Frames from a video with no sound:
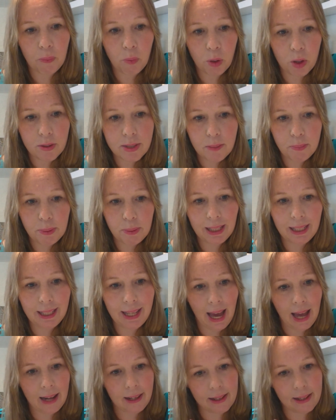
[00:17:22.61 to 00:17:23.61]
what you typically
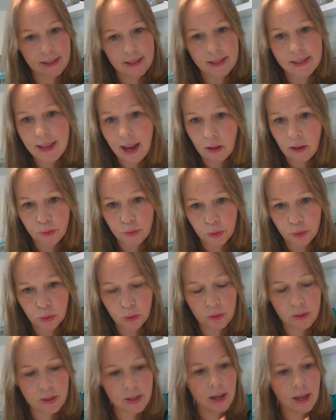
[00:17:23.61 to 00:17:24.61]
get is a set of
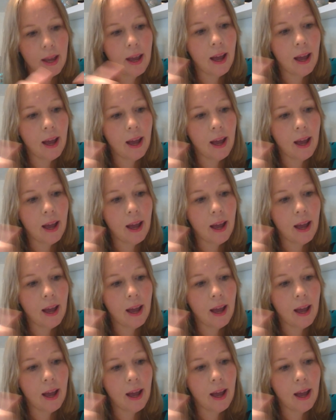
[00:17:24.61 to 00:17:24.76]
rules,